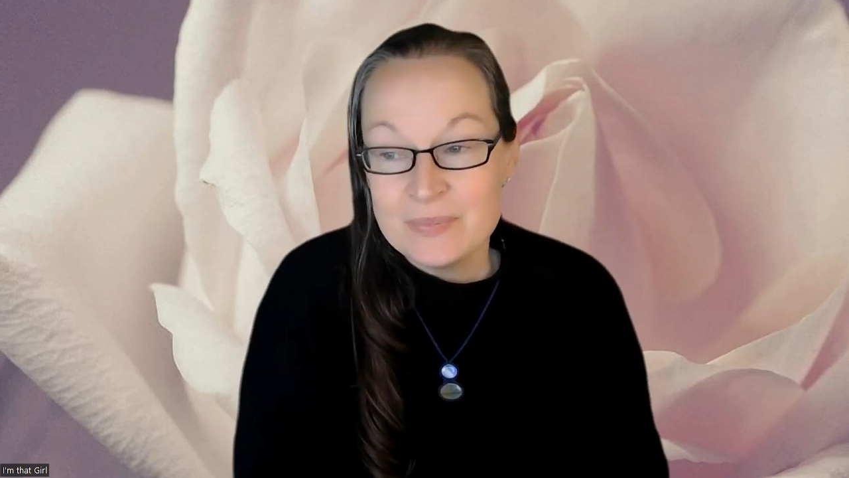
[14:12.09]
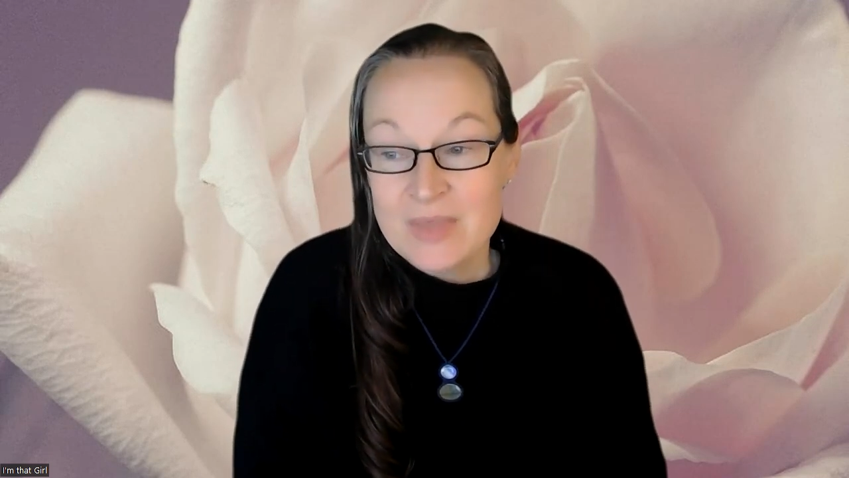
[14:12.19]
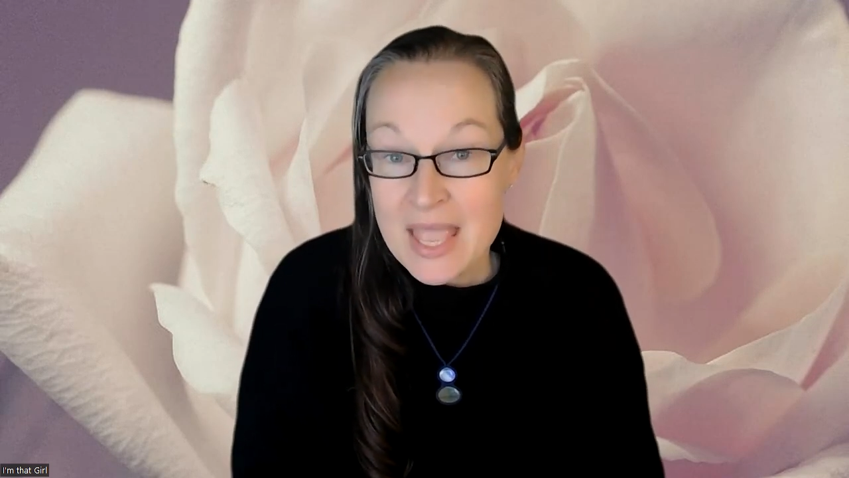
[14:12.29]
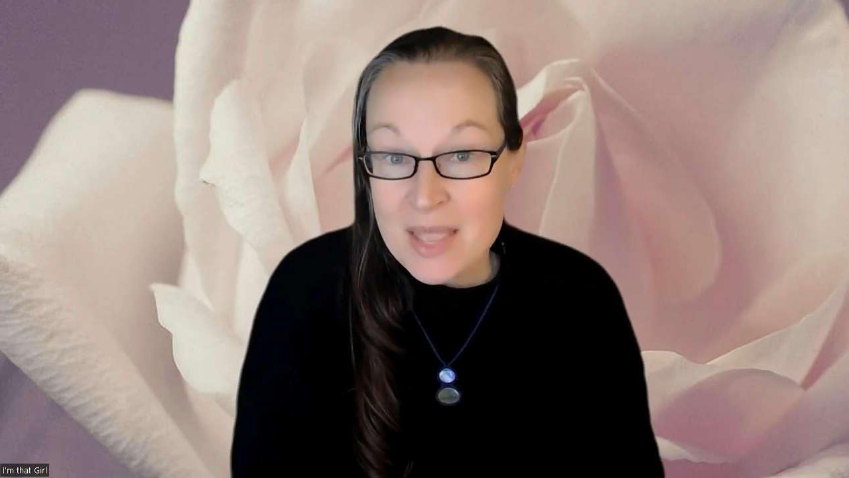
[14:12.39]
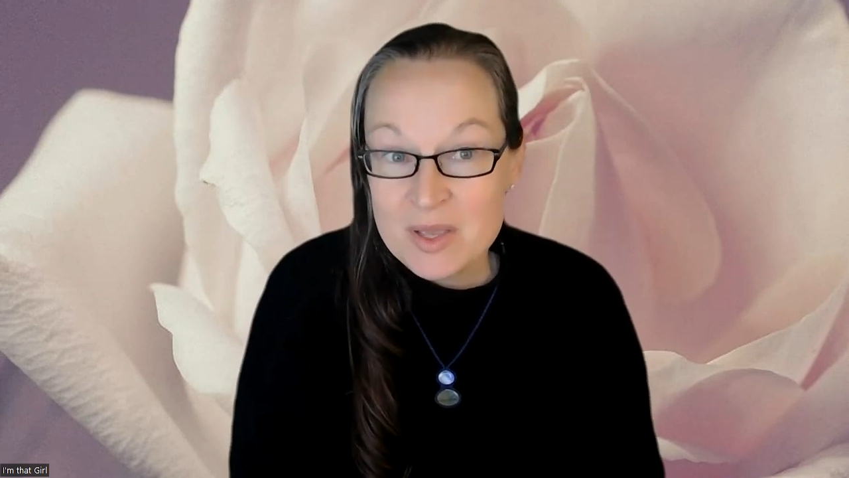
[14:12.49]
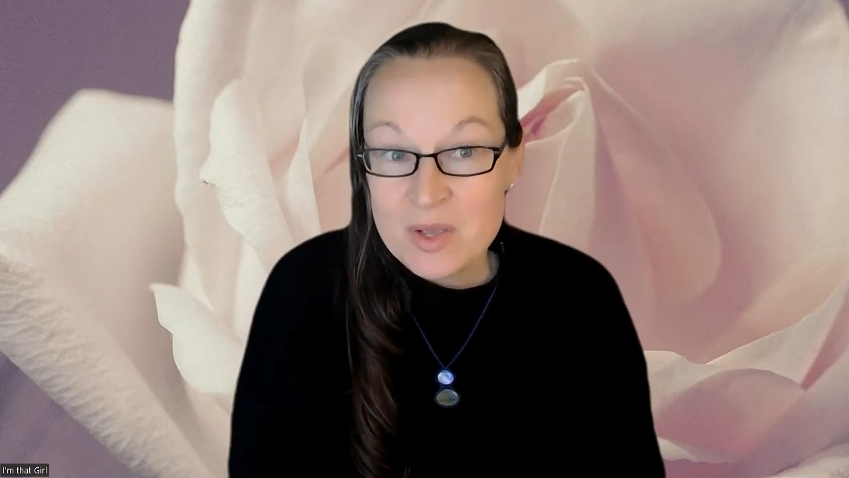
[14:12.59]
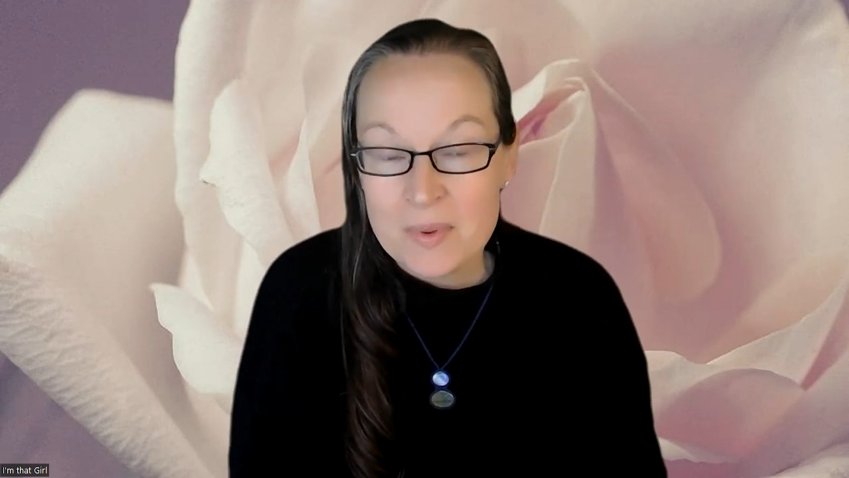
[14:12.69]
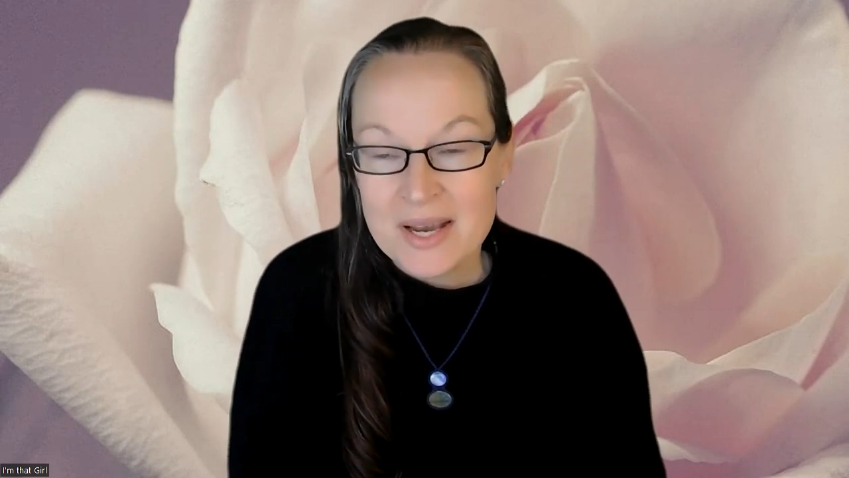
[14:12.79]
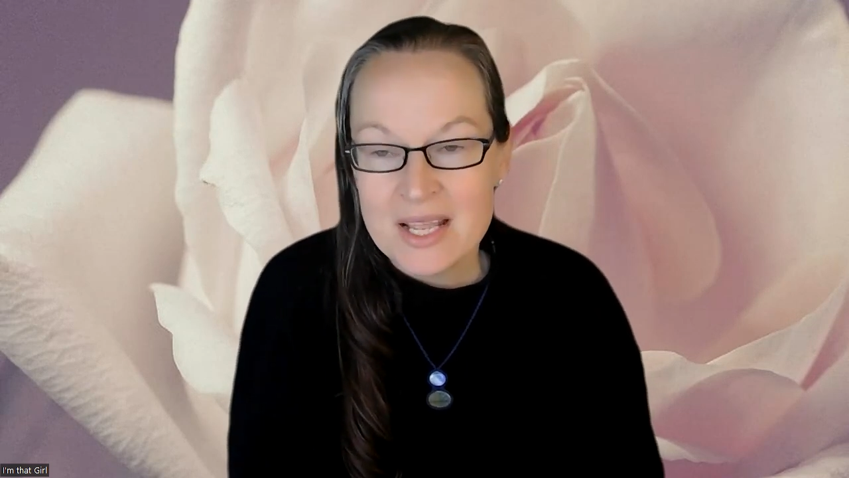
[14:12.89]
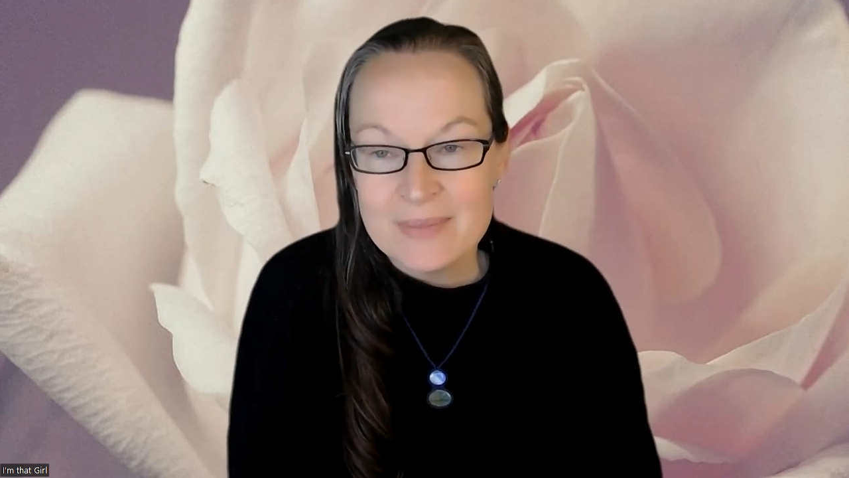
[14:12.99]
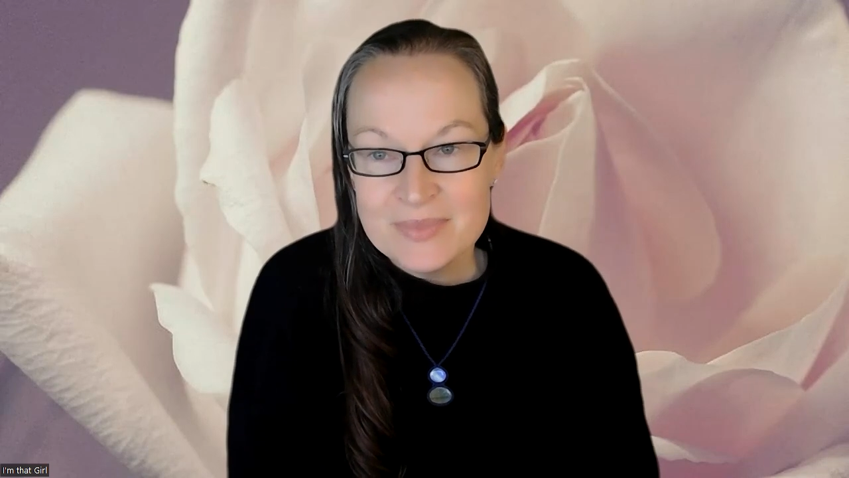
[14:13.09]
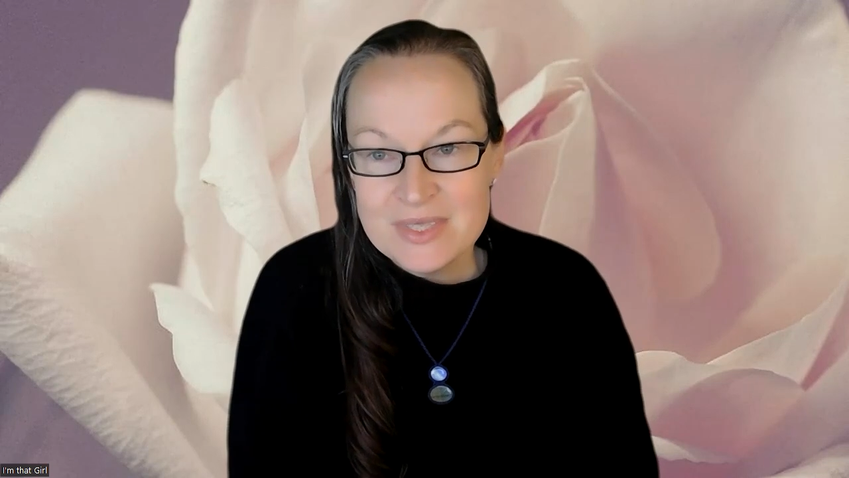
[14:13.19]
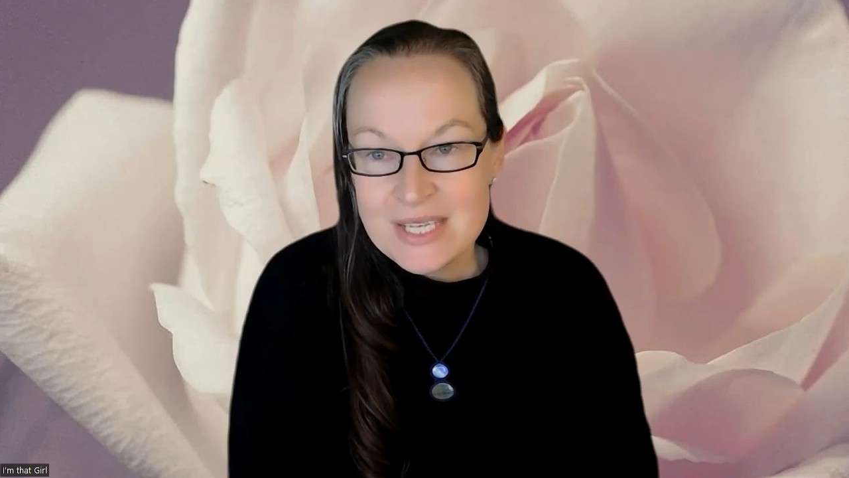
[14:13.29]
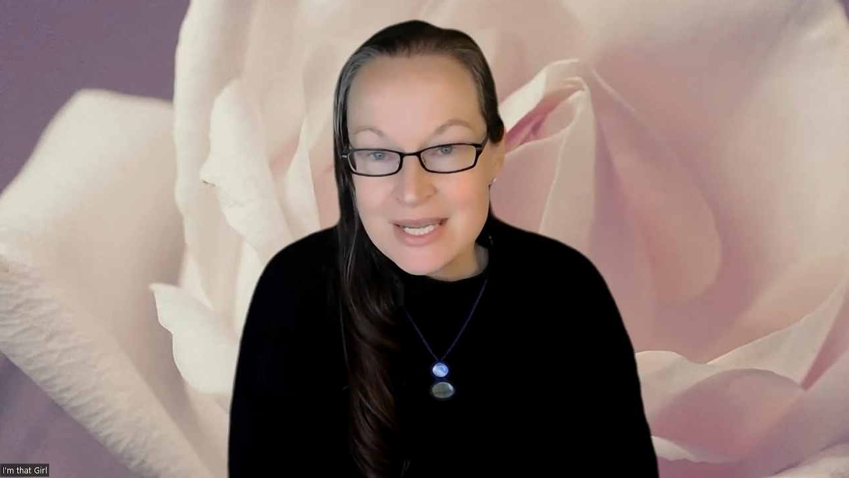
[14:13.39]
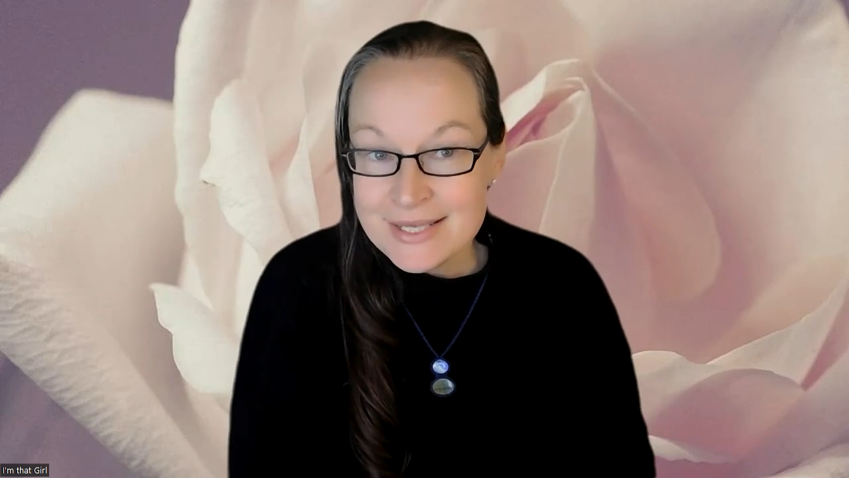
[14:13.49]
can be quite a
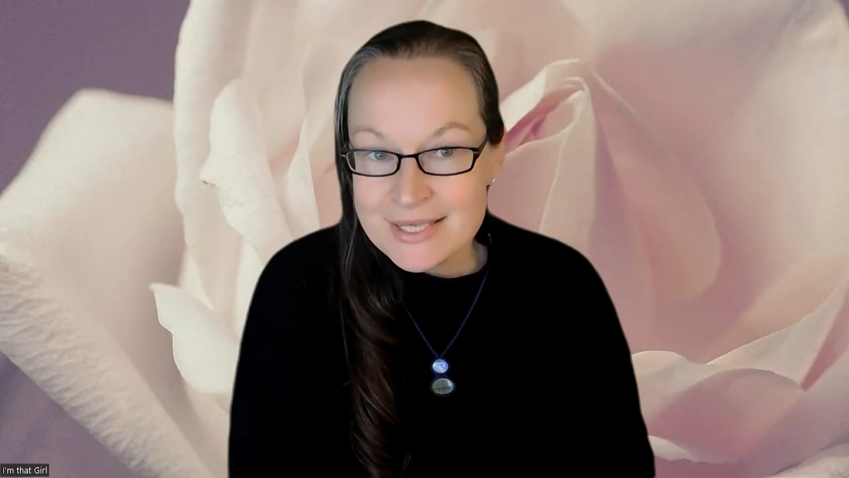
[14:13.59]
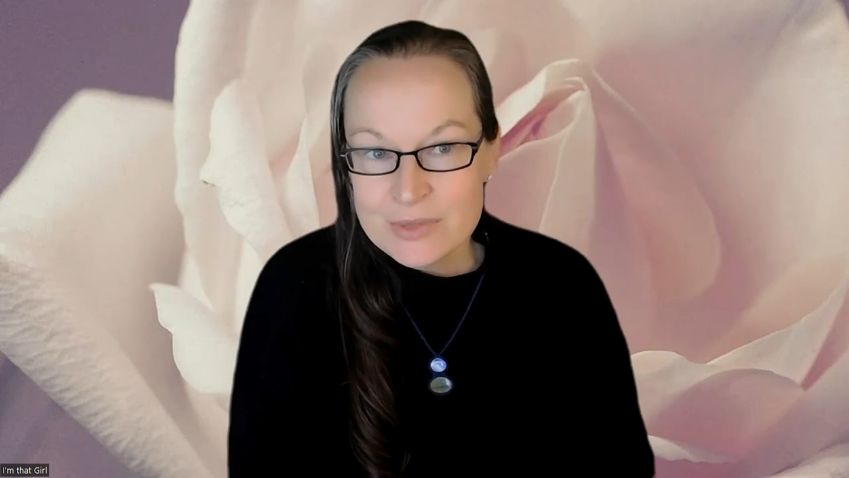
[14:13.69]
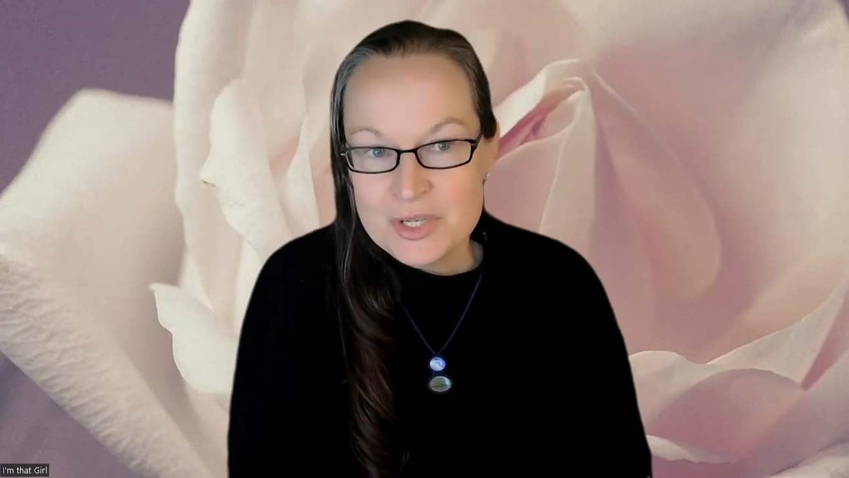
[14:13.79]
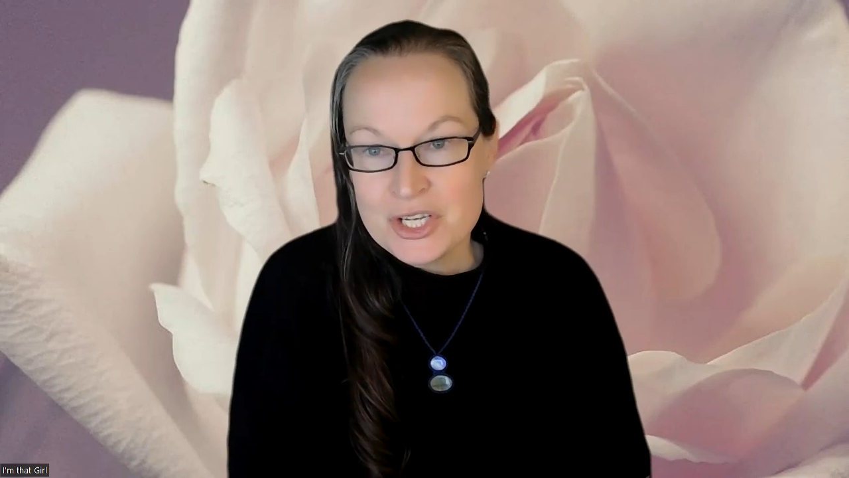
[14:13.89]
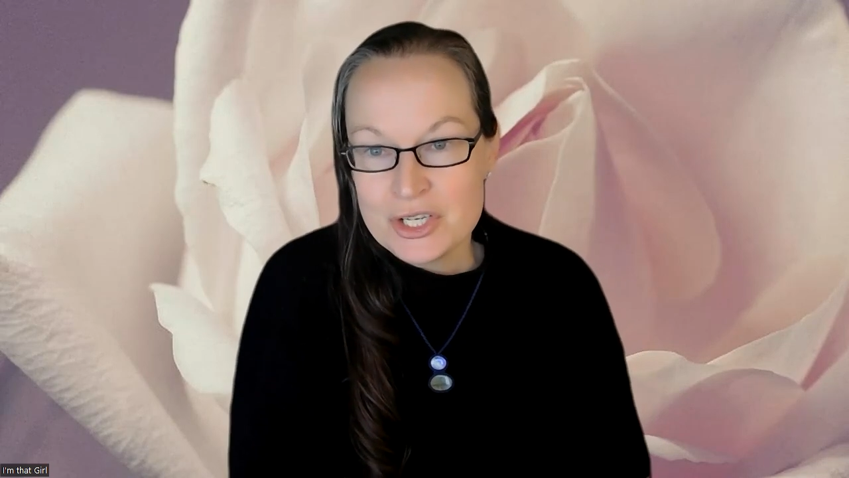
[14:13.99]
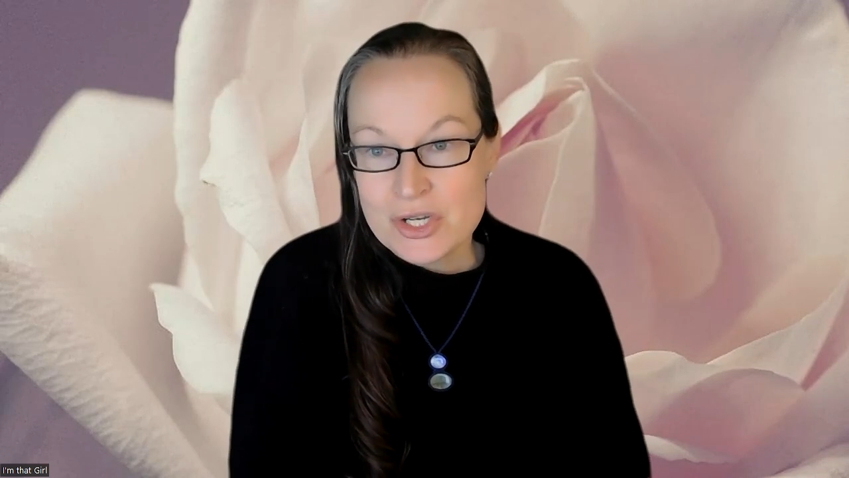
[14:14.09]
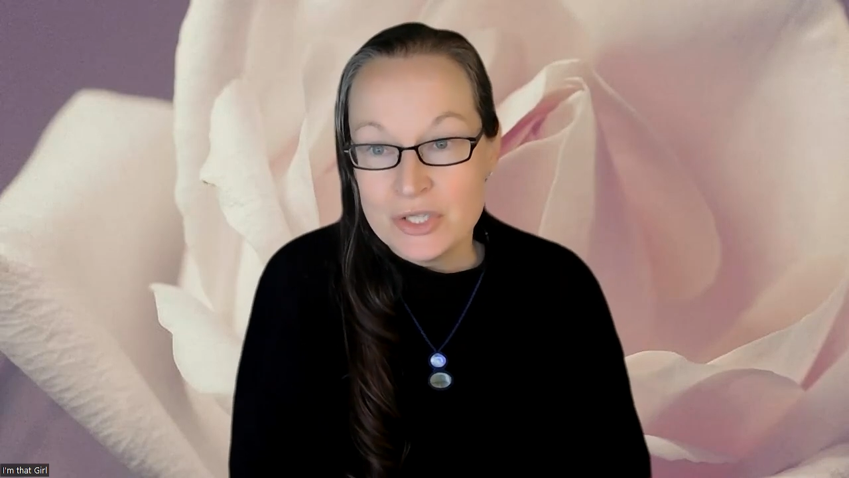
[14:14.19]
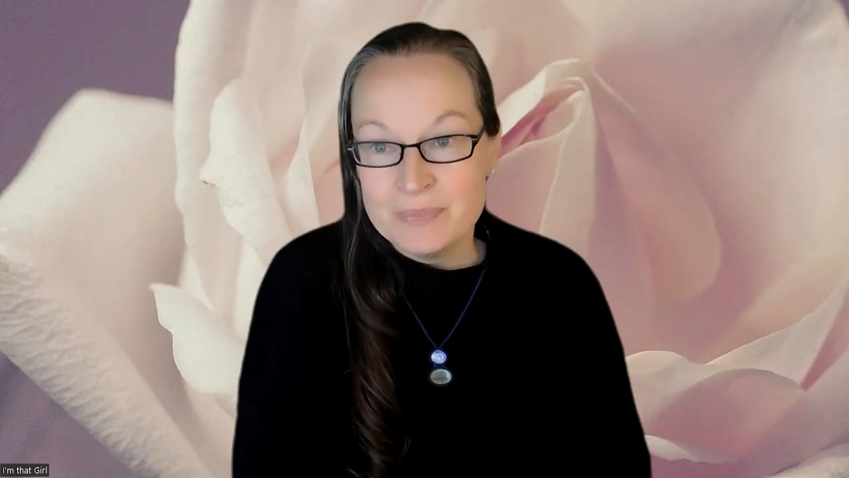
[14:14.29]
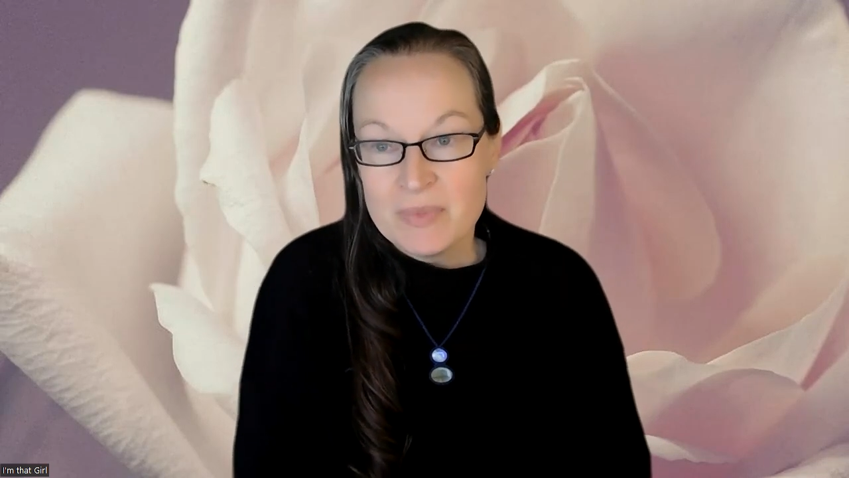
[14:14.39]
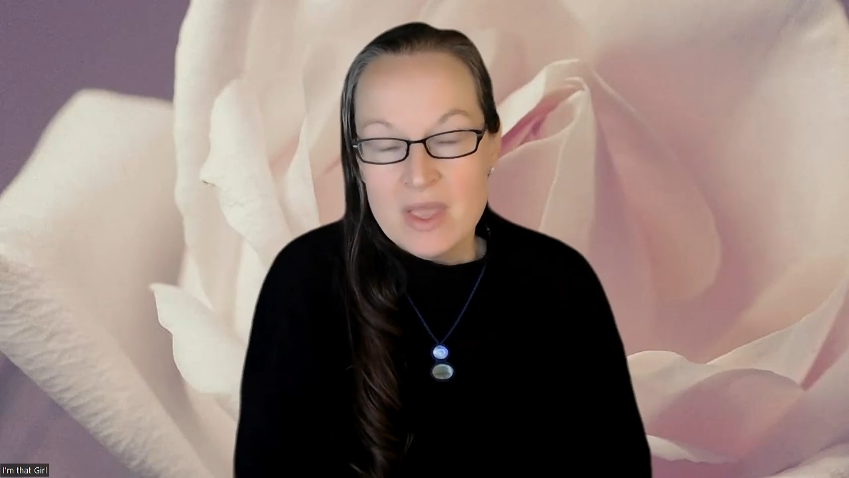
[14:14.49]
tense little shit show